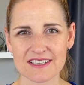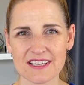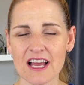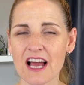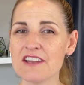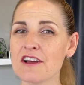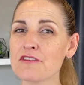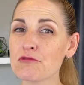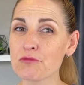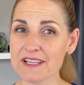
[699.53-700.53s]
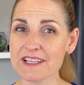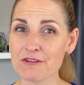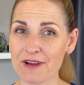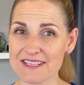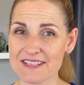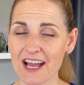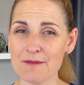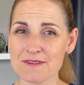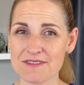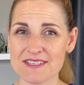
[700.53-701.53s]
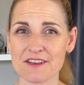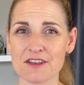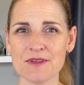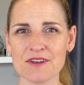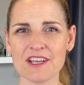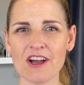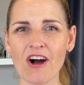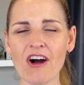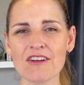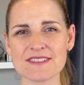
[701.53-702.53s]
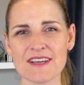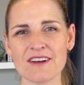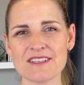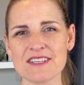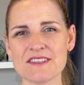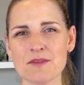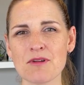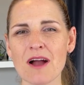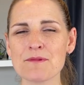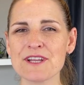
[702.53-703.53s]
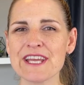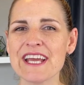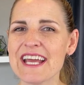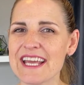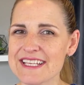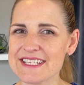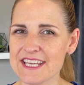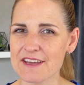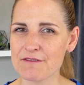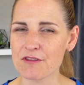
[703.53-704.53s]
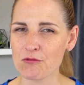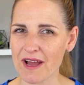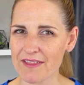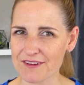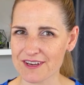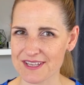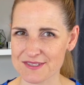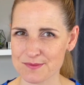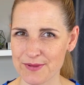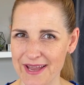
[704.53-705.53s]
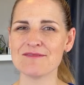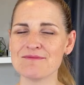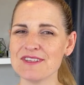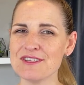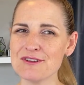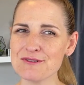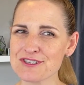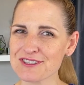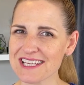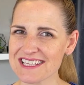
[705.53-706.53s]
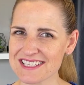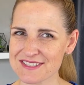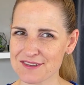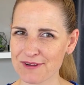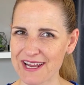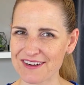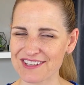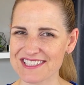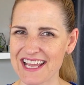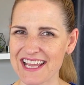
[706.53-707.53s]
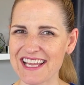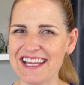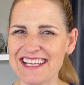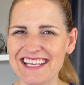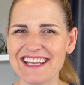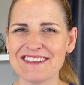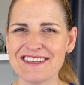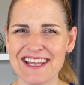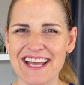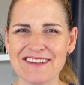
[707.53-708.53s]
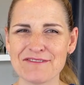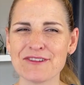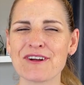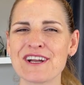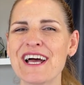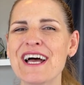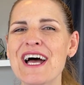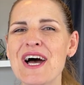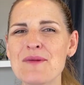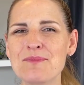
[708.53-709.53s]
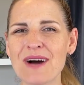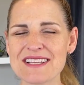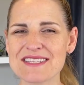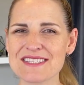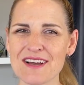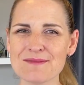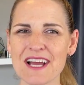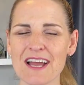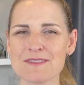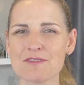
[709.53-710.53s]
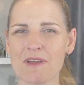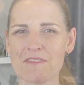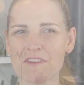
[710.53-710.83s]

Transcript: Another really great time to visit community halls on Disney property is if the weather is bad. Usually it doesn't rain all day in Florida, but sometimes the weather can